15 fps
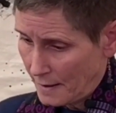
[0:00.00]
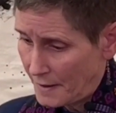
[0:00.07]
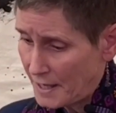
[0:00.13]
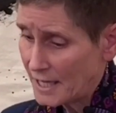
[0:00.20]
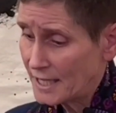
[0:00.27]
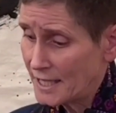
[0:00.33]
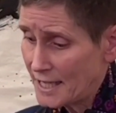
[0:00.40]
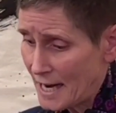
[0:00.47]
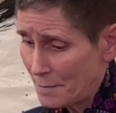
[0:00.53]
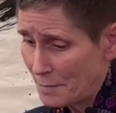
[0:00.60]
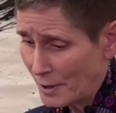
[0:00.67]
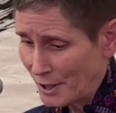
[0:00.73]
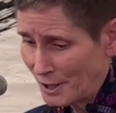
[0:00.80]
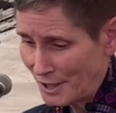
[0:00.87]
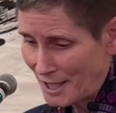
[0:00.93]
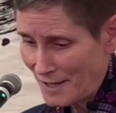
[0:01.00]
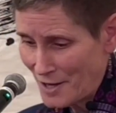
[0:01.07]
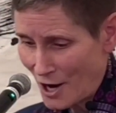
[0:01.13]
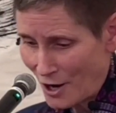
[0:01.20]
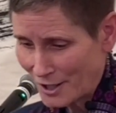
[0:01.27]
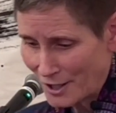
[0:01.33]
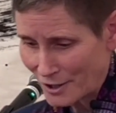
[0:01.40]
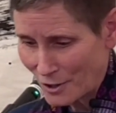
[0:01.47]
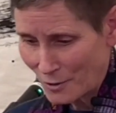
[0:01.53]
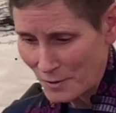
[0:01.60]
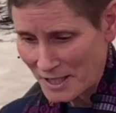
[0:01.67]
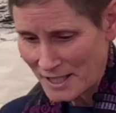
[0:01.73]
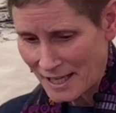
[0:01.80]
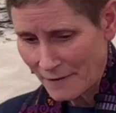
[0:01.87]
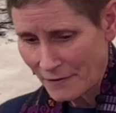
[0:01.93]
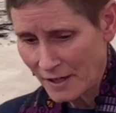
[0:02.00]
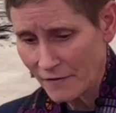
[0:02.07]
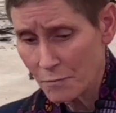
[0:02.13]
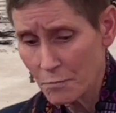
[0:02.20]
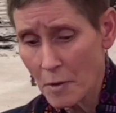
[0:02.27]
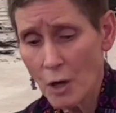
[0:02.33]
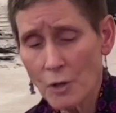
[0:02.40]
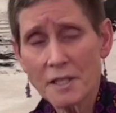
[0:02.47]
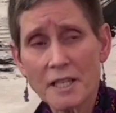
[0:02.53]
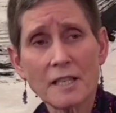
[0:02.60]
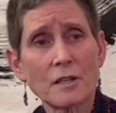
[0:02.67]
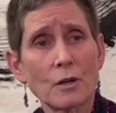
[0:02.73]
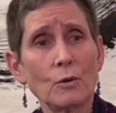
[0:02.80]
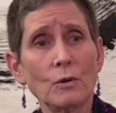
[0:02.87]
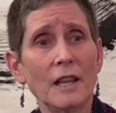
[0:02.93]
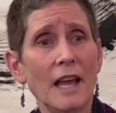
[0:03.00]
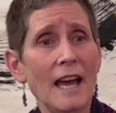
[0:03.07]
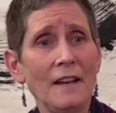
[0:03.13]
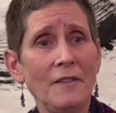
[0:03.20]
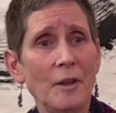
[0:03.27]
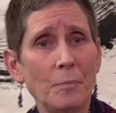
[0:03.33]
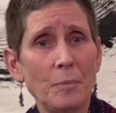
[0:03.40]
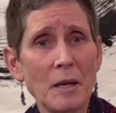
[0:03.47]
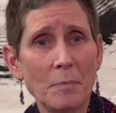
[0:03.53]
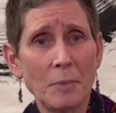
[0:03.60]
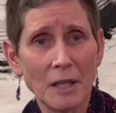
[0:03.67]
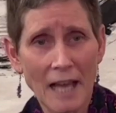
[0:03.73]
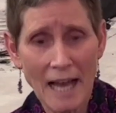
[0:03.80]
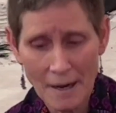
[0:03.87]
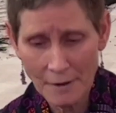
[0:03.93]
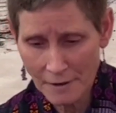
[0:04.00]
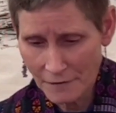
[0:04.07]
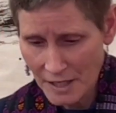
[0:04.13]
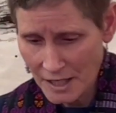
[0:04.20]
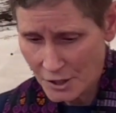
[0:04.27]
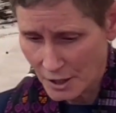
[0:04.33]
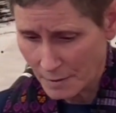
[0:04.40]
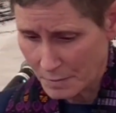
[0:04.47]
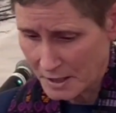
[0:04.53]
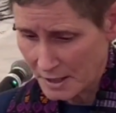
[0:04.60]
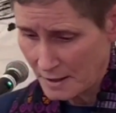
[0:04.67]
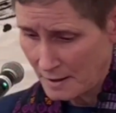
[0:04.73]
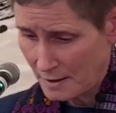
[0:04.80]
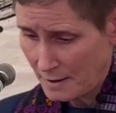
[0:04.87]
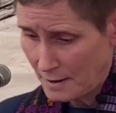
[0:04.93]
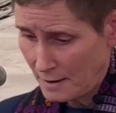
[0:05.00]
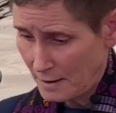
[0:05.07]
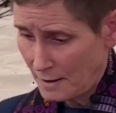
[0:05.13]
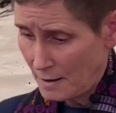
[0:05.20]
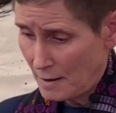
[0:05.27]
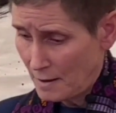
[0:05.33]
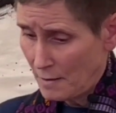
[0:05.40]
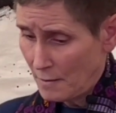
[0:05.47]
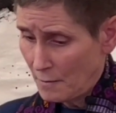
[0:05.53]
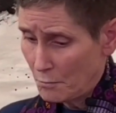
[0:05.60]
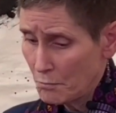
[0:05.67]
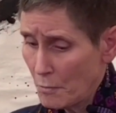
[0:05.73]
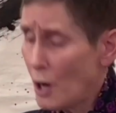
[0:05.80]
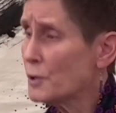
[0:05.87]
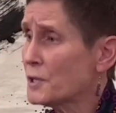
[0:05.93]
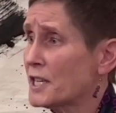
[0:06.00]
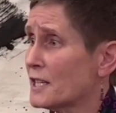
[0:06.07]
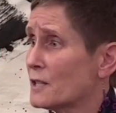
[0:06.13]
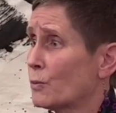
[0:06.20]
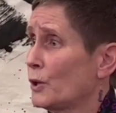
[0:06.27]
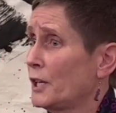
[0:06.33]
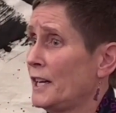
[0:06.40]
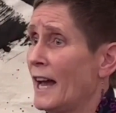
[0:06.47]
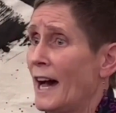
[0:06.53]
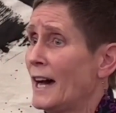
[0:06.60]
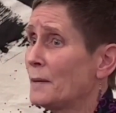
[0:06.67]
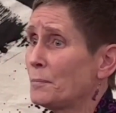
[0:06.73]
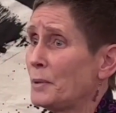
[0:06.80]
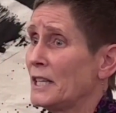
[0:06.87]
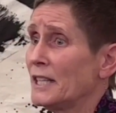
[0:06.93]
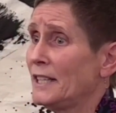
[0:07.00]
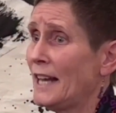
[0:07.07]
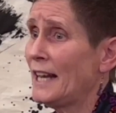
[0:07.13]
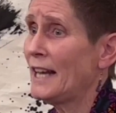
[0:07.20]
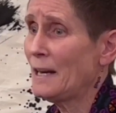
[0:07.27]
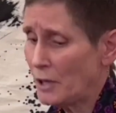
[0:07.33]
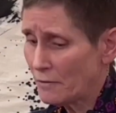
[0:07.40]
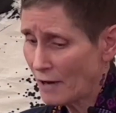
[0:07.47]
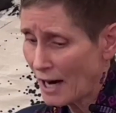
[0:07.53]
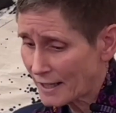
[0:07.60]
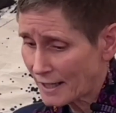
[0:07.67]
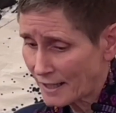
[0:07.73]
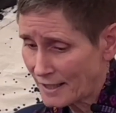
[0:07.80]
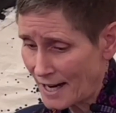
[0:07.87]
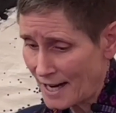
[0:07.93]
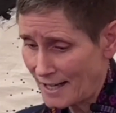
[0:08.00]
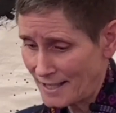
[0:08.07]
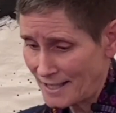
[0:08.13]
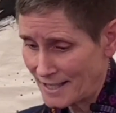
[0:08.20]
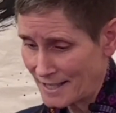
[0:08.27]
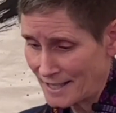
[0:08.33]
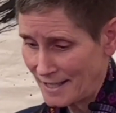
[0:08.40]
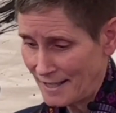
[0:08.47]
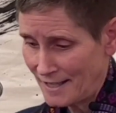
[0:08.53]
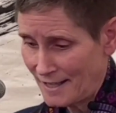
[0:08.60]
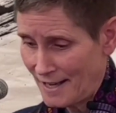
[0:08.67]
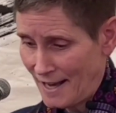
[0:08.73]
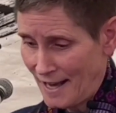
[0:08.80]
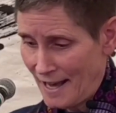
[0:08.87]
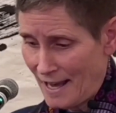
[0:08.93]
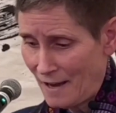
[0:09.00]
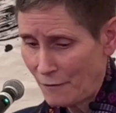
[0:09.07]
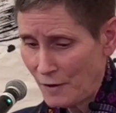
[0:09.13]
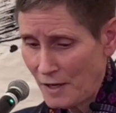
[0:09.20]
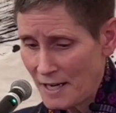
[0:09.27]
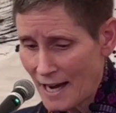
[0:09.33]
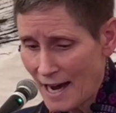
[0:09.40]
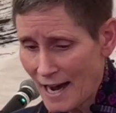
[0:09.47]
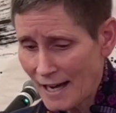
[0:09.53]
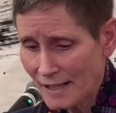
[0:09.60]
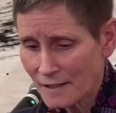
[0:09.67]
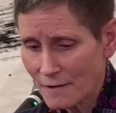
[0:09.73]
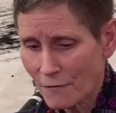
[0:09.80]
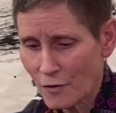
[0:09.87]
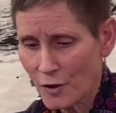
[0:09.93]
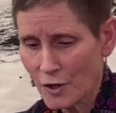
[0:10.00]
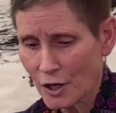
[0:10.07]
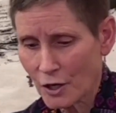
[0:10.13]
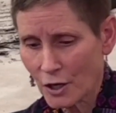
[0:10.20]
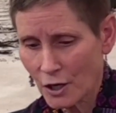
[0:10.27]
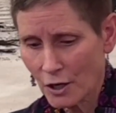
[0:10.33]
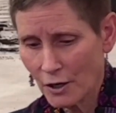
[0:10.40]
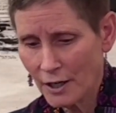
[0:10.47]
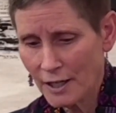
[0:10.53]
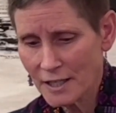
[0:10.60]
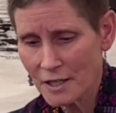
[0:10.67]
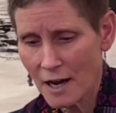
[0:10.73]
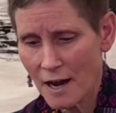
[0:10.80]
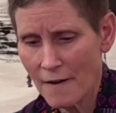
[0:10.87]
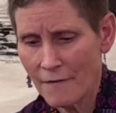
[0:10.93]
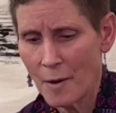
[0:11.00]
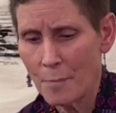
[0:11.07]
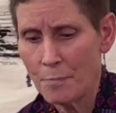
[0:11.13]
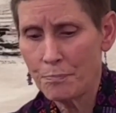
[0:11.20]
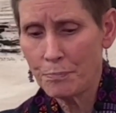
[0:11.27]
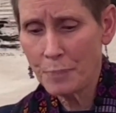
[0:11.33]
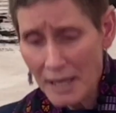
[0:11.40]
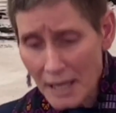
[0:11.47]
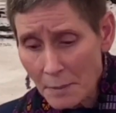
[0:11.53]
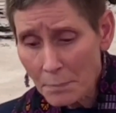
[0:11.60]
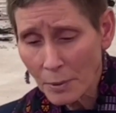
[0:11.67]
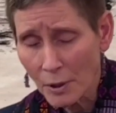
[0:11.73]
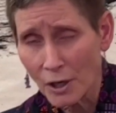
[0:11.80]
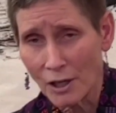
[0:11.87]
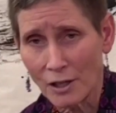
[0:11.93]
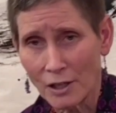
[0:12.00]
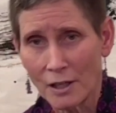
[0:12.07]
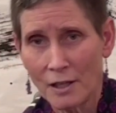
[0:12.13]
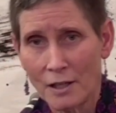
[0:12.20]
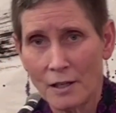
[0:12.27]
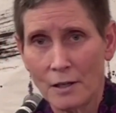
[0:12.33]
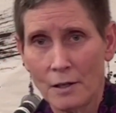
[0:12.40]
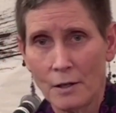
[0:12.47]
The example in the article was given of Moses, who led the people out of Egypt. Moses would not be a name we recognize if not for the courage of a people